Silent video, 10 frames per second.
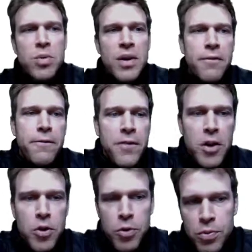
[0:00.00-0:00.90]
between
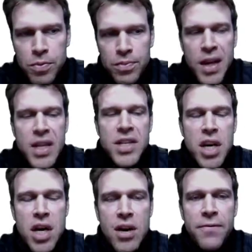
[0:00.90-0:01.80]
few
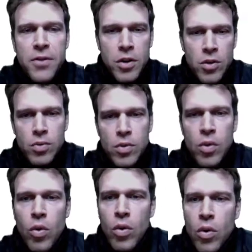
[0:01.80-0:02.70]
and a few,
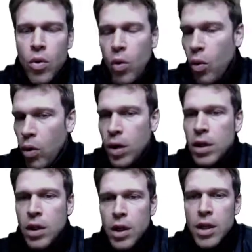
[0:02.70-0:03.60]

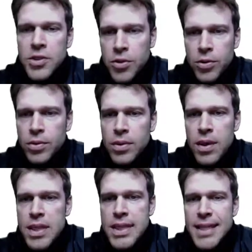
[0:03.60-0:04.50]
or
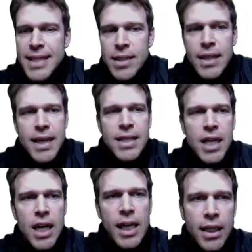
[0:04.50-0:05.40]
little
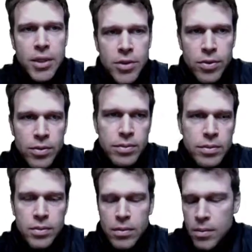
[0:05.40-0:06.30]
and a little.
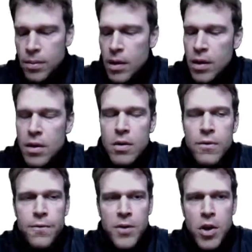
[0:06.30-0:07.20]

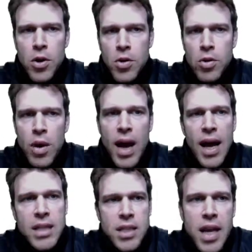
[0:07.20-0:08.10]
Few
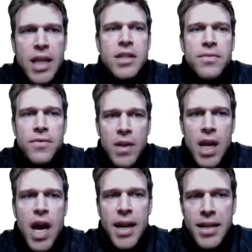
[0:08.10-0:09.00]
has
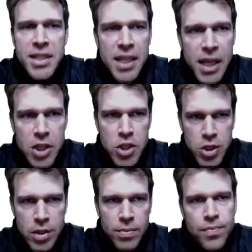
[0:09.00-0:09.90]
negative
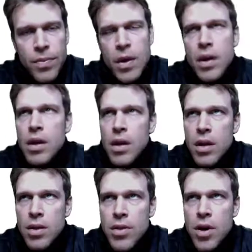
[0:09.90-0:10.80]
connotation.
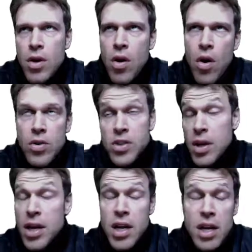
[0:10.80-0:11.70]
There are,
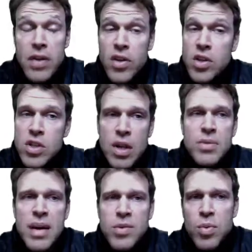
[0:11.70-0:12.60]
and even
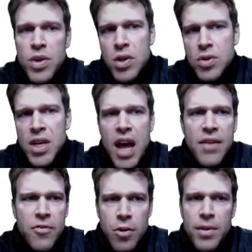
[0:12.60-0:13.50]
sometimes we use an
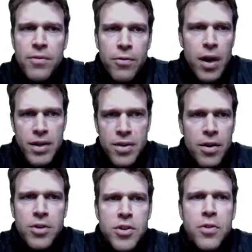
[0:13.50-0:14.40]
adverb in front.
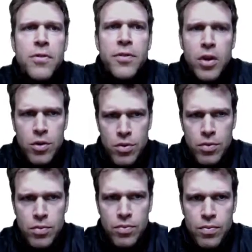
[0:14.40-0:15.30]
There are too
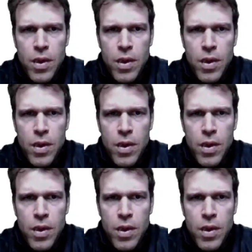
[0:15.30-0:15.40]
few.